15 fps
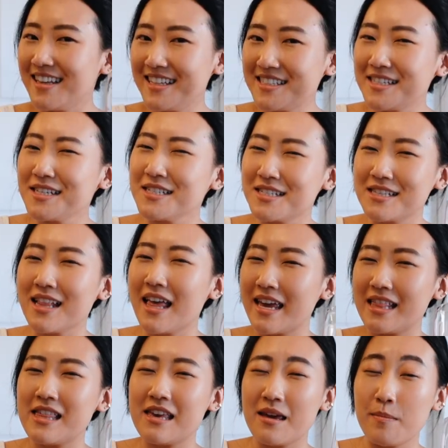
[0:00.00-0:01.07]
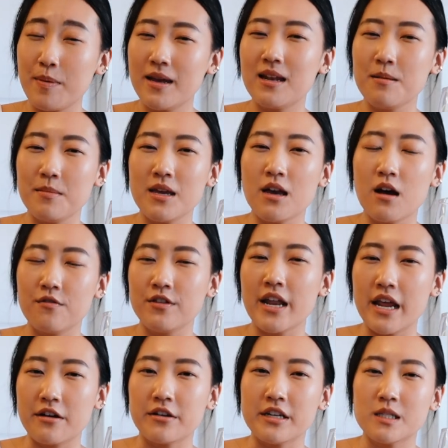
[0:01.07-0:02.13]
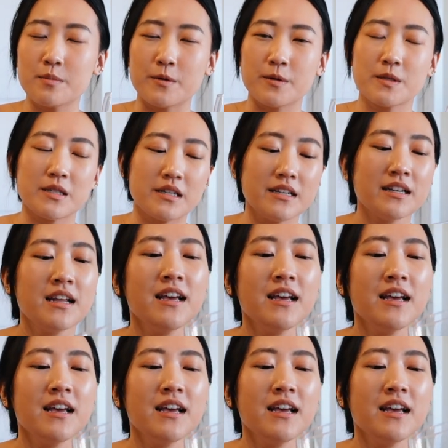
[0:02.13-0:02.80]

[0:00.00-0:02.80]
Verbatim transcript: this is like the epitome of an Aries person.